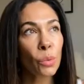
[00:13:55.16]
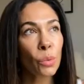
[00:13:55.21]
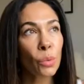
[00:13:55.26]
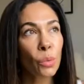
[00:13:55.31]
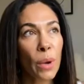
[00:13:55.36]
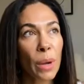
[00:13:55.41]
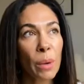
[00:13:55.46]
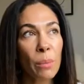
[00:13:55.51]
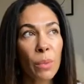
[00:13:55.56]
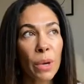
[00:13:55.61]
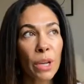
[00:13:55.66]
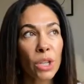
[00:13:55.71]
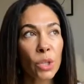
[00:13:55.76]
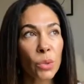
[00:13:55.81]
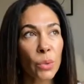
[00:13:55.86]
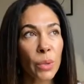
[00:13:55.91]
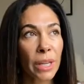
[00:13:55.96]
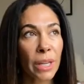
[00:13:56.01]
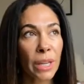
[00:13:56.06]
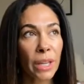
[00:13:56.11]
when we're
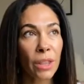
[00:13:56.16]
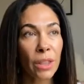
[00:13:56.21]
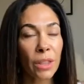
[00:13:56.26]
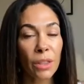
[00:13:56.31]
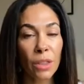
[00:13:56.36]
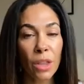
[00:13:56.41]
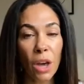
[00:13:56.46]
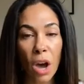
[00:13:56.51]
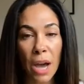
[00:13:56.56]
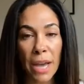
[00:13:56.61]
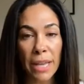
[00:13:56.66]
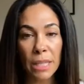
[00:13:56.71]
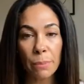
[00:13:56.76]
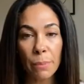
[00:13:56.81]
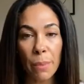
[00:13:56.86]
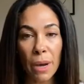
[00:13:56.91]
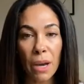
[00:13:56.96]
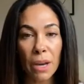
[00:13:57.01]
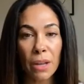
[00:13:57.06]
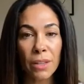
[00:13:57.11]
doing the ice
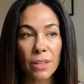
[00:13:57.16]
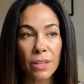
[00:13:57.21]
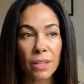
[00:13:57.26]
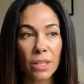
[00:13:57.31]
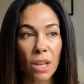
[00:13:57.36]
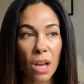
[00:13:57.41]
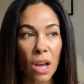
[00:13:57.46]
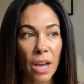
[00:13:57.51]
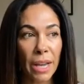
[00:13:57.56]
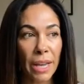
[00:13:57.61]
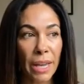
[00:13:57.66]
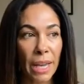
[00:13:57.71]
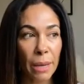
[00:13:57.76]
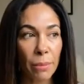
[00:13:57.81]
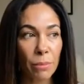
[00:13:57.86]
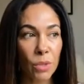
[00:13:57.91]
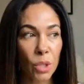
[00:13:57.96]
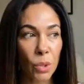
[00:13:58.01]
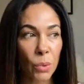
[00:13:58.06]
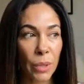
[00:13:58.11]
baths, I
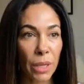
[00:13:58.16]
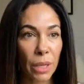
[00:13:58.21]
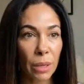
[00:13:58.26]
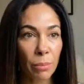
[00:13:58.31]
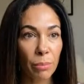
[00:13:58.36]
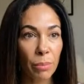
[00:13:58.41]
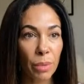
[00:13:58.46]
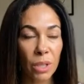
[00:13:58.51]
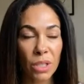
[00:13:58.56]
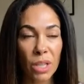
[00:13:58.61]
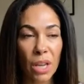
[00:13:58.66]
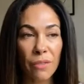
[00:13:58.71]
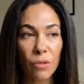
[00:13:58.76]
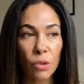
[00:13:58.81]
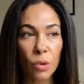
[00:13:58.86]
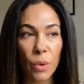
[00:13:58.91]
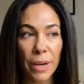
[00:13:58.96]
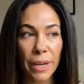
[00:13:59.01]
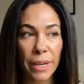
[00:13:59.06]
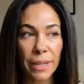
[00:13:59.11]
am doing, because I've
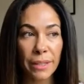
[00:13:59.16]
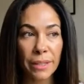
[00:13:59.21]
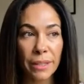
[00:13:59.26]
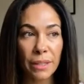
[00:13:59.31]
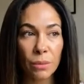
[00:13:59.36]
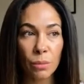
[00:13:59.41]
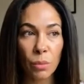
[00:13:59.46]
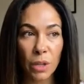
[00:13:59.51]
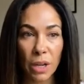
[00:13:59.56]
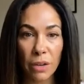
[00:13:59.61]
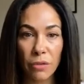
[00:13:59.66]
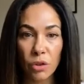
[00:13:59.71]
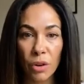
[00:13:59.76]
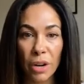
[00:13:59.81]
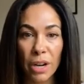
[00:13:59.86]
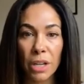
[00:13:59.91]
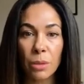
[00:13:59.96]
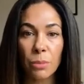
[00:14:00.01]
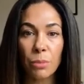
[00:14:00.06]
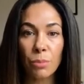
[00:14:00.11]
always, when I've
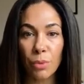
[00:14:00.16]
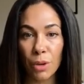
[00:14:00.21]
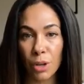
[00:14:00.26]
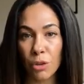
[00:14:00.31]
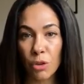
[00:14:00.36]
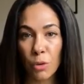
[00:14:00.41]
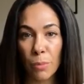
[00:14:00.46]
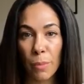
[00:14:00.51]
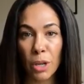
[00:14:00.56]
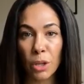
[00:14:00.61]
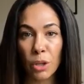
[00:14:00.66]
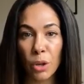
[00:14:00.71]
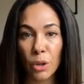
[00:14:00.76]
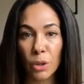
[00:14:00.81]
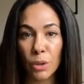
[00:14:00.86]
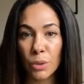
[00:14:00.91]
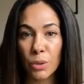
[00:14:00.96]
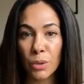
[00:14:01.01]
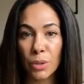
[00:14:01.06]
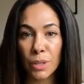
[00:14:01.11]
trained, breathe through my
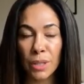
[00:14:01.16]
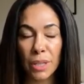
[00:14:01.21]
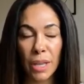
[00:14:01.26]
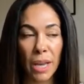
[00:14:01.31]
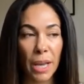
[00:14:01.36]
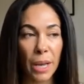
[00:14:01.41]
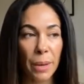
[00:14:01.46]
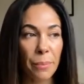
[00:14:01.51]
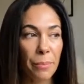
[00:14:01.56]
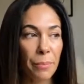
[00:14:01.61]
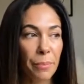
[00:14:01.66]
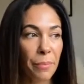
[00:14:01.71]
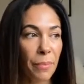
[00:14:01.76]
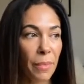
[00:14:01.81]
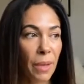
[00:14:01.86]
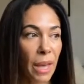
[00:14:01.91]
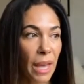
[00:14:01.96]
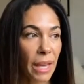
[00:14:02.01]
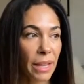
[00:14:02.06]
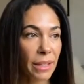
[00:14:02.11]
nose.
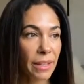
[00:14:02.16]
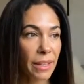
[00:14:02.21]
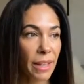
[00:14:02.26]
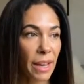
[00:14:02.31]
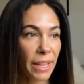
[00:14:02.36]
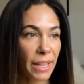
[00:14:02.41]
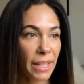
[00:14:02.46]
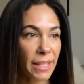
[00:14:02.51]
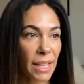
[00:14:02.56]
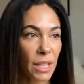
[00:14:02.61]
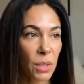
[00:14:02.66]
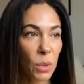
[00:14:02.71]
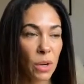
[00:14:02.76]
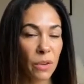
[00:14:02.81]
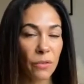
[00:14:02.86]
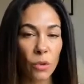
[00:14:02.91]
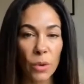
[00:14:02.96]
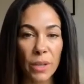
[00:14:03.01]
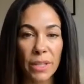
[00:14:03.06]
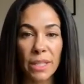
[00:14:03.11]
And I guess that's what
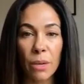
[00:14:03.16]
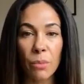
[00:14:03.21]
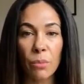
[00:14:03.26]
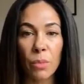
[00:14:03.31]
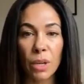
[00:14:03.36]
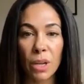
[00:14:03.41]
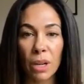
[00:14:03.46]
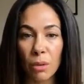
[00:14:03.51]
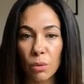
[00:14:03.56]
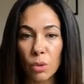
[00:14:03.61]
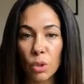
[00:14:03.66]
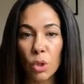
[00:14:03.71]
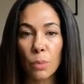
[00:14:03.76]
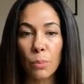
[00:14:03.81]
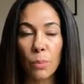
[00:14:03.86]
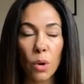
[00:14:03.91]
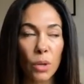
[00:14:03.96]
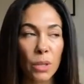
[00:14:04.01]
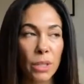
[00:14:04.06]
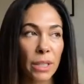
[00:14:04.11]
I've always done when I was doing
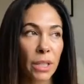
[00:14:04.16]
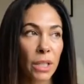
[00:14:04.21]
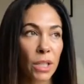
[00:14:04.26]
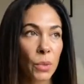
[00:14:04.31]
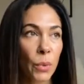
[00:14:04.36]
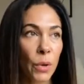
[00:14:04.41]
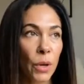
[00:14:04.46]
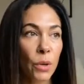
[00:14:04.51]
boxing as